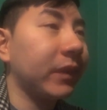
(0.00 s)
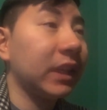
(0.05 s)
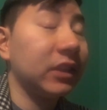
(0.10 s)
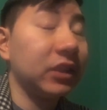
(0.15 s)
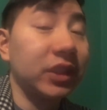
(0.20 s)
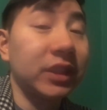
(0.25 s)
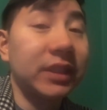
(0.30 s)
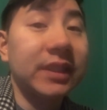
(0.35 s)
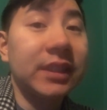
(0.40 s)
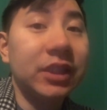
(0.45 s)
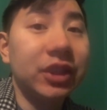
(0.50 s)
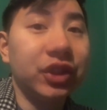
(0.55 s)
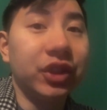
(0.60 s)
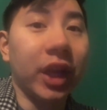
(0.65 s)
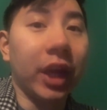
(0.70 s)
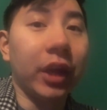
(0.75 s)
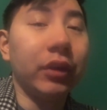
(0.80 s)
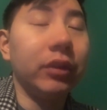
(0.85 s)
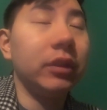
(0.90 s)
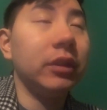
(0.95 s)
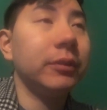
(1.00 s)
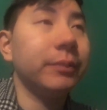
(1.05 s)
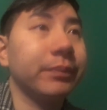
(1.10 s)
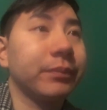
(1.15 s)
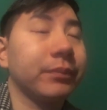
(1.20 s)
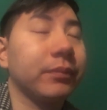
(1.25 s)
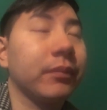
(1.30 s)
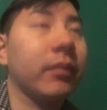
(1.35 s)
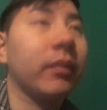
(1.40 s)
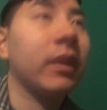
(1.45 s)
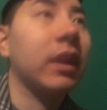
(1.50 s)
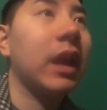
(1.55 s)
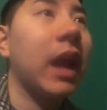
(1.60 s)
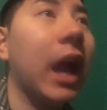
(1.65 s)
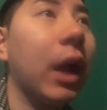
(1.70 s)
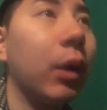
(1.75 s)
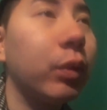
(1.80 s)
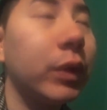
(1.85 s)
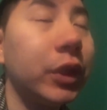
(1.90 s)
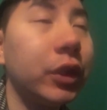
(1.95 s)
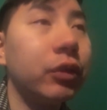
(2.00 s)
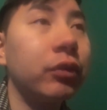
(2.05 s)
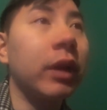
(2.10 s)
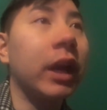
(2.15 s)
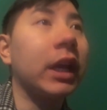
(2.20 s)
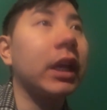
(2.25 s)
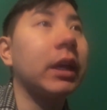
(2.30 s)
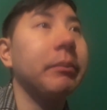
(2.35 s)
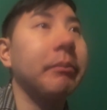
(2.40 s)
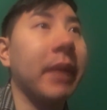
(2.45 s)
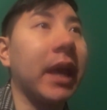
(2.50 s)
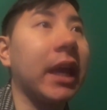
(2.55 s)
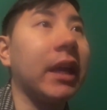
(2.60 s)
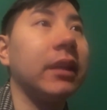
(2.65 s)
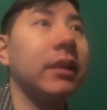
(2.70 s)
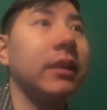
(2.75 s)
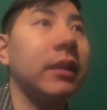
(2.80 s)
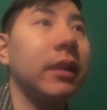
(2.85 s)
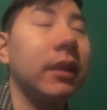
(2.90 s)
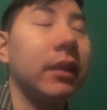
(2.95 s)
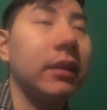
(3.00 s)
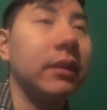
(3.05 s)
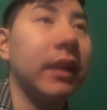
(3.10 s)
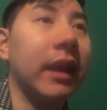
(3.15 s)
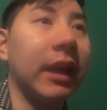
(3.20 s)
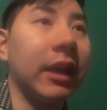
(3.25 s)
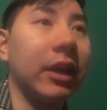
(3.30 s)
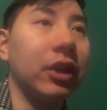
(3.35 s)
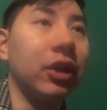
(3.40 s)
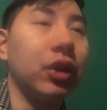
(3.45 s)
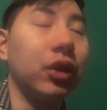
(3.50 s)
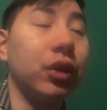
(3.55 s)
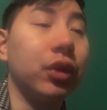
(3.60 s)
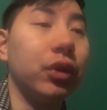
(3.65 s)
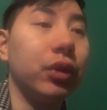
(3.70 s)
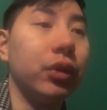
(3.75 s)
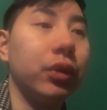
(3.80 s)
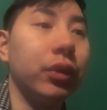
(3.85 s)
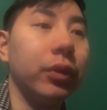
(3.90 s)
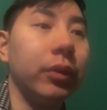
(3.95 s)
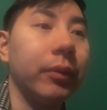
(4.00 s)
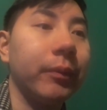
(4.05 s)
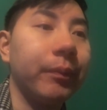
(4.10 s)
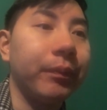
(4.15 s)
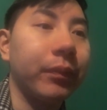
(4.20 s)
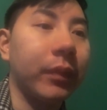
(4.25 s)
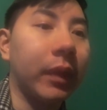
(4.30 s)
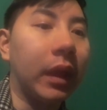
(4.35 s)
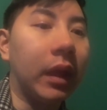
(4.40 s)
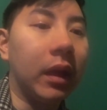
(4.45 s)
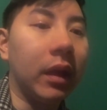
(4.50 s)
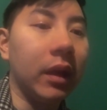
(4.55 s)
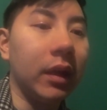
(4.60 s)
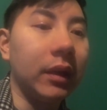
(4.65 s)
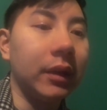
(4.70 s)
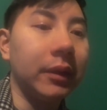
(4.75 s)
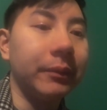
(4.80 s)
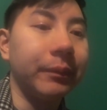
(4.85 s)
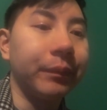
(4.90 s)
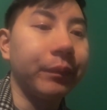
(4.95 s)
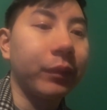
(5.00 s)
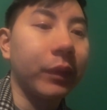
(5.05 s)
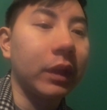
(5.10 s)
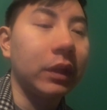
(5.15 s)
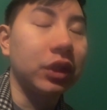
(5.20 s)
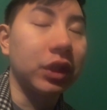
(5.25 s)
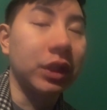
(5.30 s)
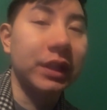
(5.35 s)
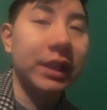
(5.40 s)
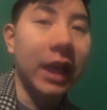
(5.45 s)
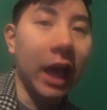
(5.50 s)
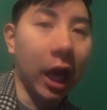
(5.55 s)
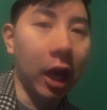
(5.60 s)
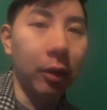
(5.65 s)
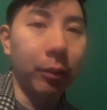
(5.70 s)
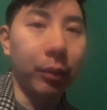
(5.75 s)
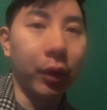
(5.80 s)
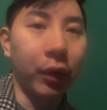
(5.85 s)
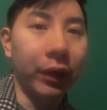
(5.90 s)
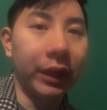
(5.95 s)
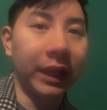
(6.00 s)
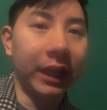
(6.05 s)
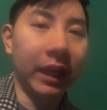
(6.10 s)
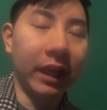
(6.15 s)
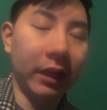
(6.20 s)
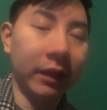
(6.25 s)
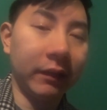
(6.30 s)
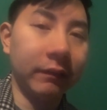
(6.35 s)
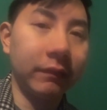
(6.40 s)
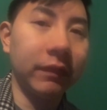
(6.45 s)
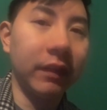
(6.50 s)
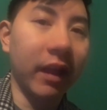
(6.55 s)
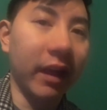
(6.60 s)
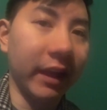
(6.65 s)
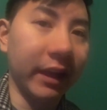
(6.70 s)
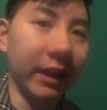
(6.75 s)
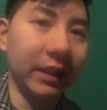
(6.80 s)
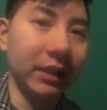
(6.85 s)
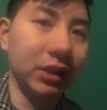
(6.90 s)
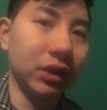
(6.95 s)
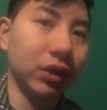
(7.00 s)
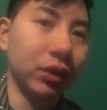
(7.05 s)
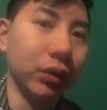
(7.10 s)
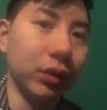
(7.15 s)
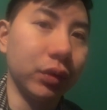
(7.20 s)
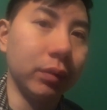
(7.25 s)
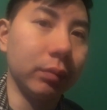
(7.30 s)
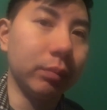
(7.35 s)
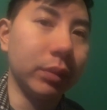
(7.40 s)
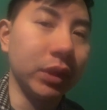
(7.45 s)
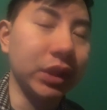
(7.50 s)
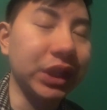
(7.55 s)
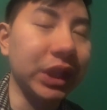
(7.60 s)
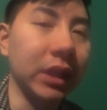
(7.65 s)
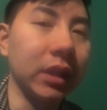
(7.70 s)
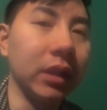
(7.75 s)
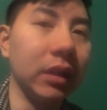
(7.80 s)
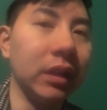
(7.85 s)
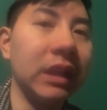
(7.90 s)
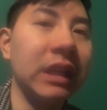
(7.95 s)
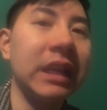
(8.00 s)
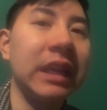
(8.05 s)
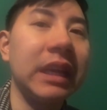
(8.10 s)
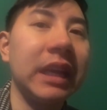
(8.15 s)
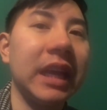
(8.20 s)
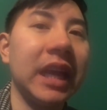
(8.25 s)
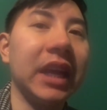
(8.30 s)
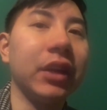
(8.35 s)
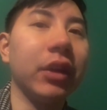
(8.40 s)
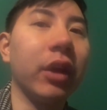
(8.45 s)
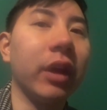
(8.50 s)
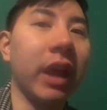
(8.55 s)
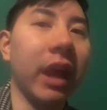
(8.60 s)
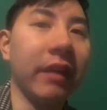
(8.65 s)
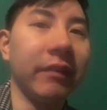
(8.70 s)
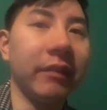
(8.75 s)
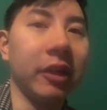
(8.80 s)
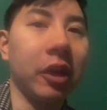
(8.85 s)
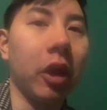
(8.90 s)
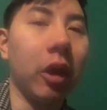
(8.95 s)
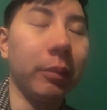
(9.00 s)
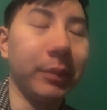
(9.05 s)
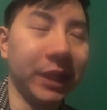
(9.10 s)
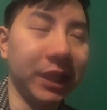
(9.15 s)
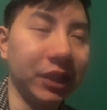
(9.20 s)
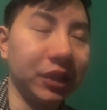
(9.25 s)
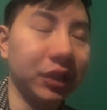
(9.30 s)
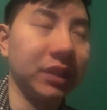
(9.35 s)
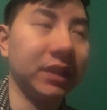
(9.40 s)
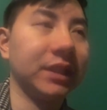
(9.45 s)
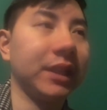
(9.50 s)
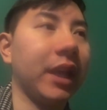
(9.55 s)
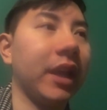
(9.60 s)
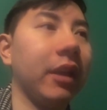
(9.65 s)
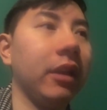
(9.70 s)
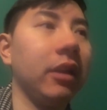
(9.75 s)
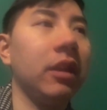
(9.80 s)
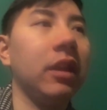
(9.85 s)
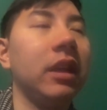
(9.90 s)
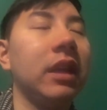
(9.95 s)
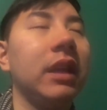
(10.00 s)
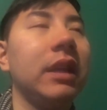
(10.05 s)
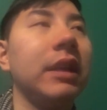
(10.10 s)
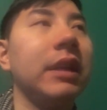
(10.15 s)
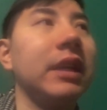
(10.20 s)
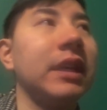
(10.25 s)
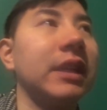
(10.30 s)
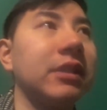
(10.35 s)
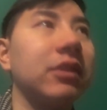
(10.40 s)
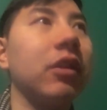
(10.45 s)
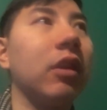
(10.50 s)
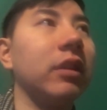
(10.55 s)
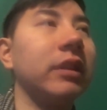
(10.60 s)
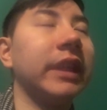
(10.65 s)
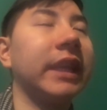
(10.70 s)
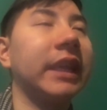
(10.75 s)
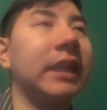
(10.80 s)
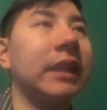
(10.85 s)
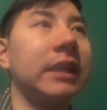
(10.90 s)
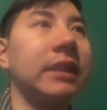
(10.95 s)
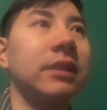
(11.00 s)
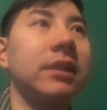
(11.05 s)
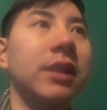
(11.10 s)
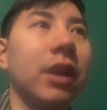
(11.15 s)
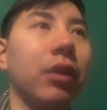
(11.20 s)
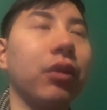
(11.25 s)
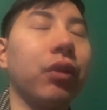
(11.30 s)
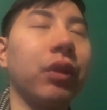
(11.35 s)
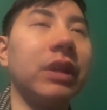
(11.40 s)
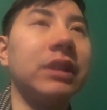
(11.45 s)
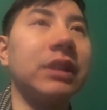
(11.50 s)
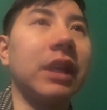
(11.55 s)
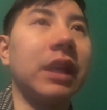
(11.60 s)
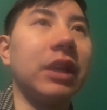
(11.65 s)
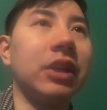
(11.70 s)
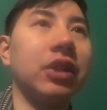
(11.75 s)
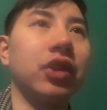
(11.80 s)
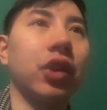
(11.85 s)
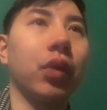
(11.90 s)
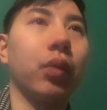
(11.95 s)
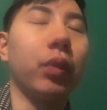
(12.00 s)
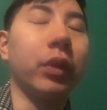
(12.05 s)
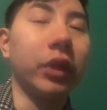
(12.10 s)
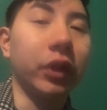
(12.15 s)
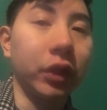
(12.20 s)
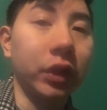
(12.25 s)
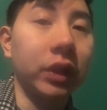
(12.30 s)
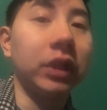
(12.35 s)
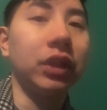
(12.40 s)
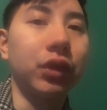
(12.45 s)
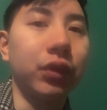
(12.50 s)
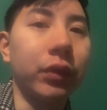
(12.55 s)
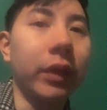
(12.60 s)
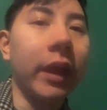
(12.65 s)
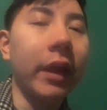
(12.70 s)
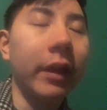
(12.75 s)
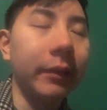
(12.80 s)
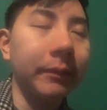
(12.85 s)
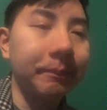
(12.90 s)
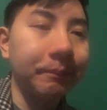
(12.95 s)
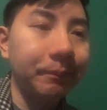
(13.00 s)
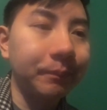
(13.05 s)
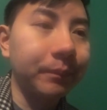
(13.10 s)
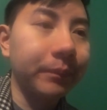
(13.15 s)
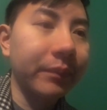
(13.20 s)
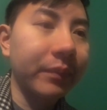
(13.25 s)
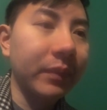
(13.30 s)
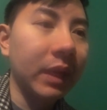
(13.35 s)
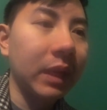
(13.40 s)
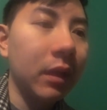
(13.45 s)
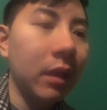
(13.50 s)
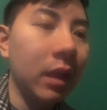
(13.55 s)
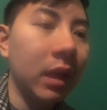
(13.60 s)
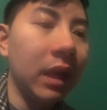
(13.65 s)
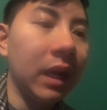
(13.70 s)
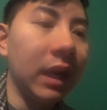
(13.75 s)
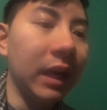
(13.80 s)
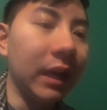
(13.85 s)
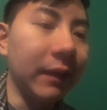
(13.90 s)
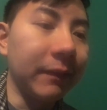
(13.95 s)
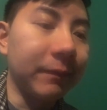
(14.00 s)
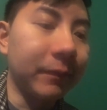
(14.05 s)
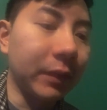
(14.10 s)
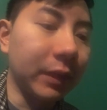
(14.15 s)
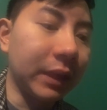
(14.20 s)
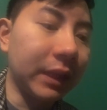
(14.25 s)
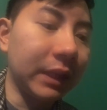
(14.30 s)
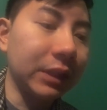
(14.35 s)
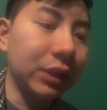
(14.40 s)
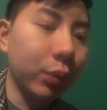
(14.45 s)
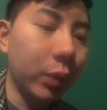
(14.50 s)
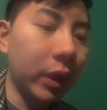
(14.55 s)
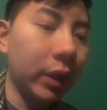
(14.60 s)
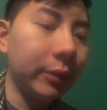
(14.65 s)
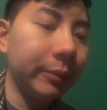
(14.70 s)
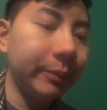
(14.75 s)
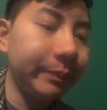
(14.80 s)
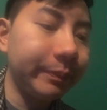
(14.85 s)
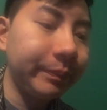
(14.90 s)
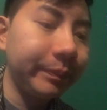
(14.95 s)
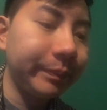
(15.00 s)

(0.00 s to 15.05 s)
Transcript: just in general, I wouldn't recommend that you just cowboy and fly into Brazil and not have accommodations at. It's not like in Southeast Asia where you can do that. For this one,